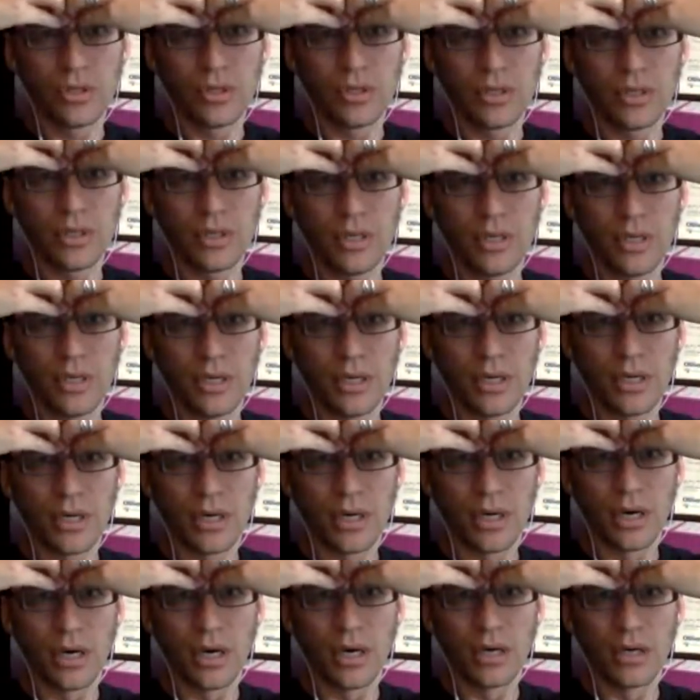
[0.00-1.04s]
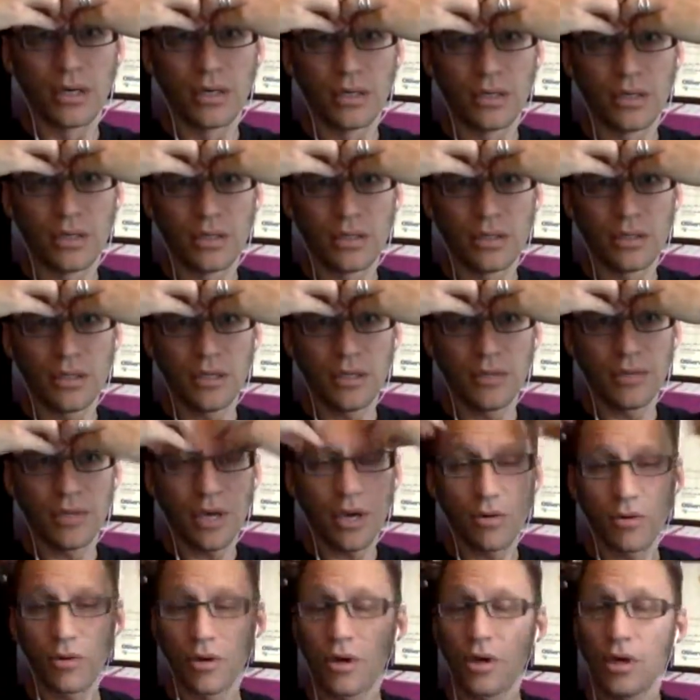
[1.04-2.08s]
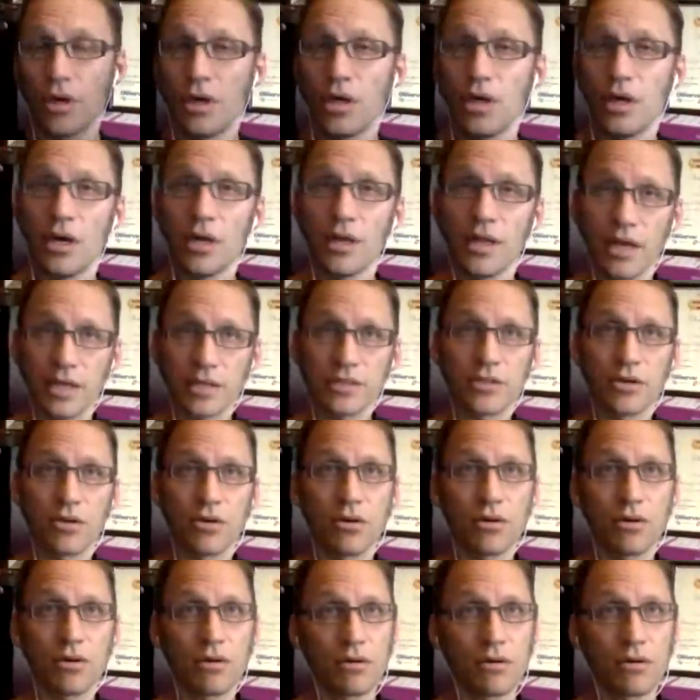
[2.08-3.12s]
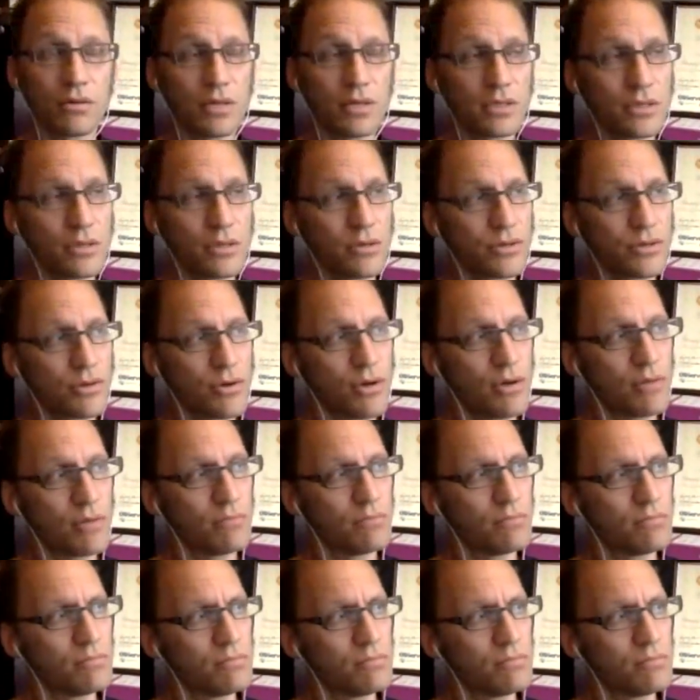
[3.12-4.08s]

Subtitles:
Yeah, there we go. That's our Scrum.